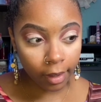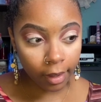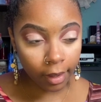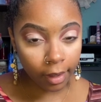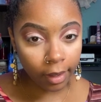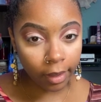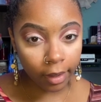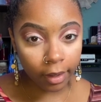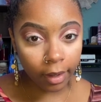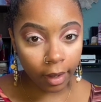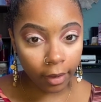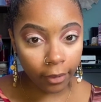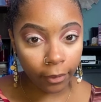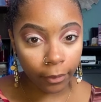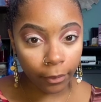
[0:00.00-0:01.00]
I think I
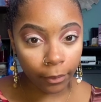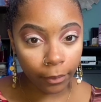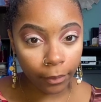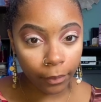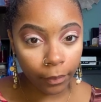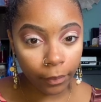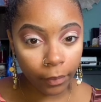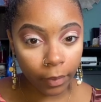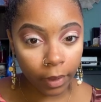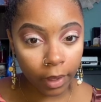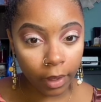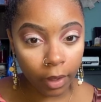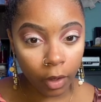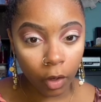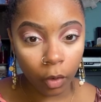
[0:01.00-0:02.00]
do.
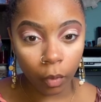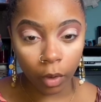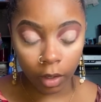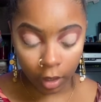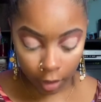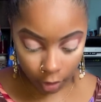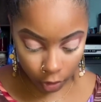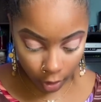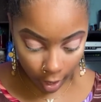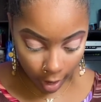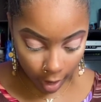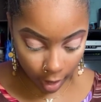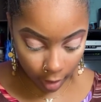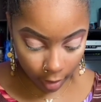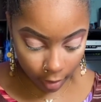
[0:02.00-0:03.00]
We're gonna
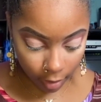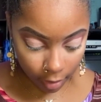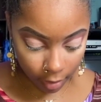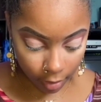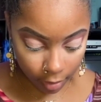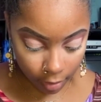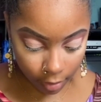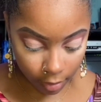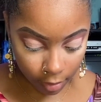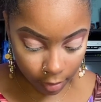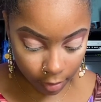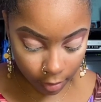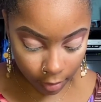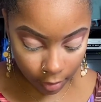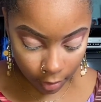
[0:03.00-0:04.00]
try
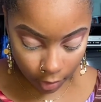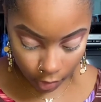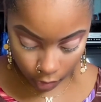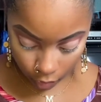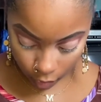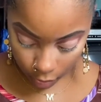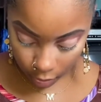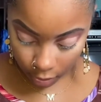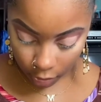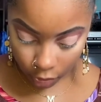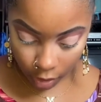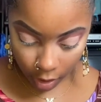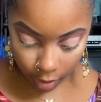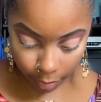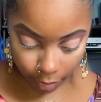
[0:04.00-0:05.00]

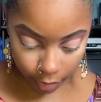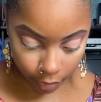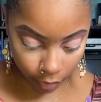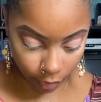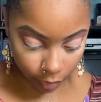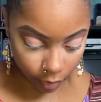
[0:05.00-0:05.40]
a blue.